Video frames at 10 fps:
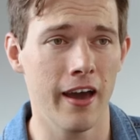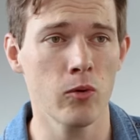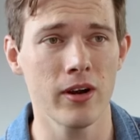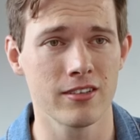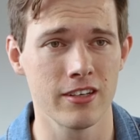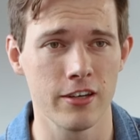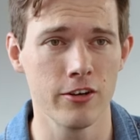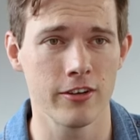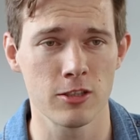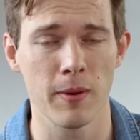I don't wanna sit
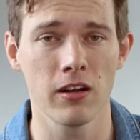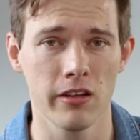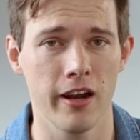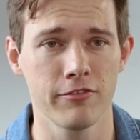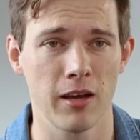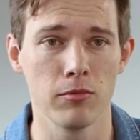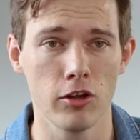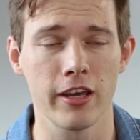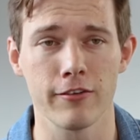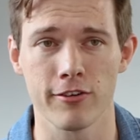here and spend a lot of time
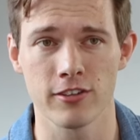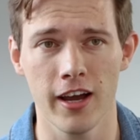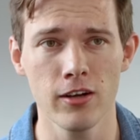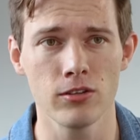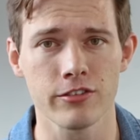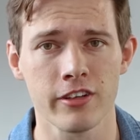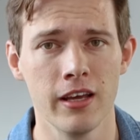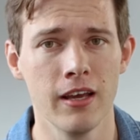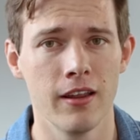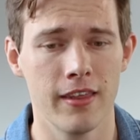looking for titles,
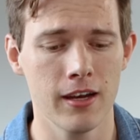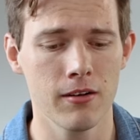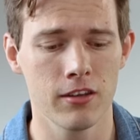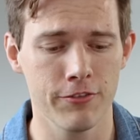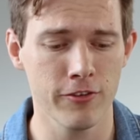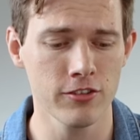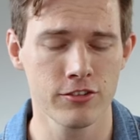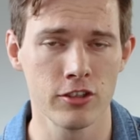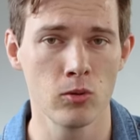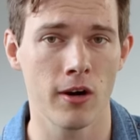then the
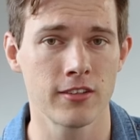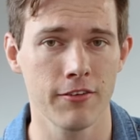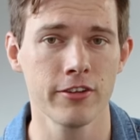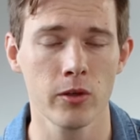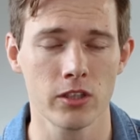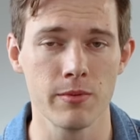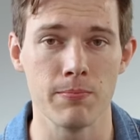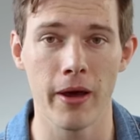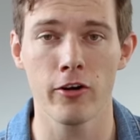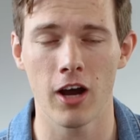first two are definitely going to be
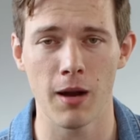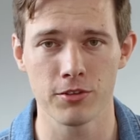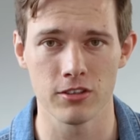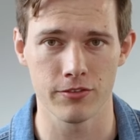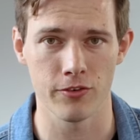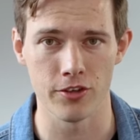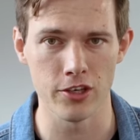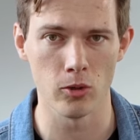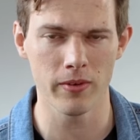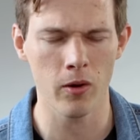better options for
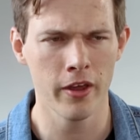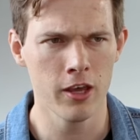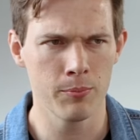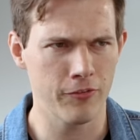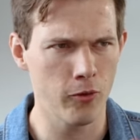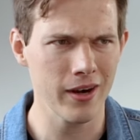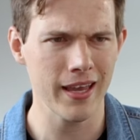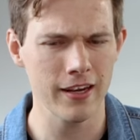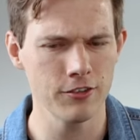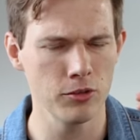you. Now, before I
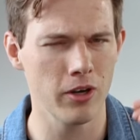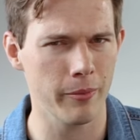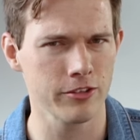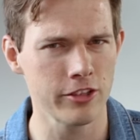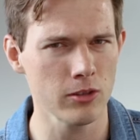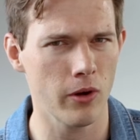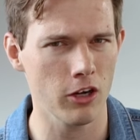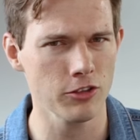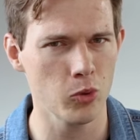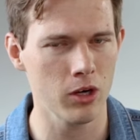get into number two,
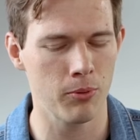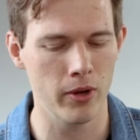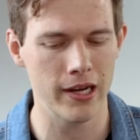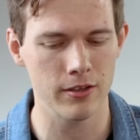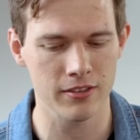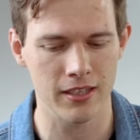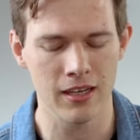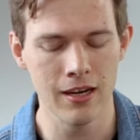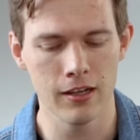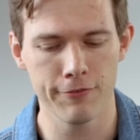I also want to point out
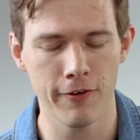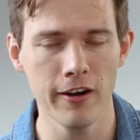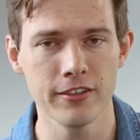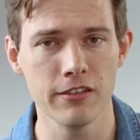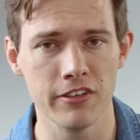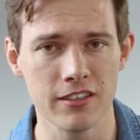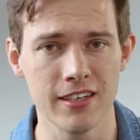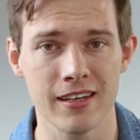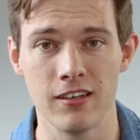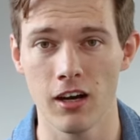that the Fire TV
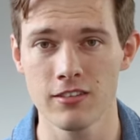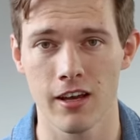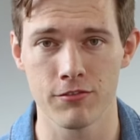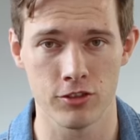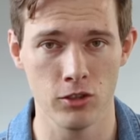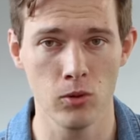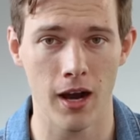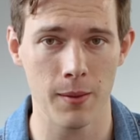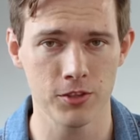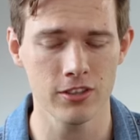stick does have two
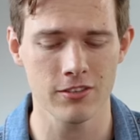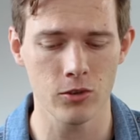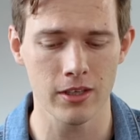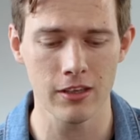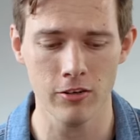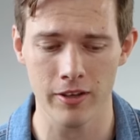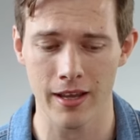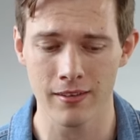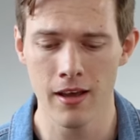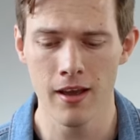options. So you can either get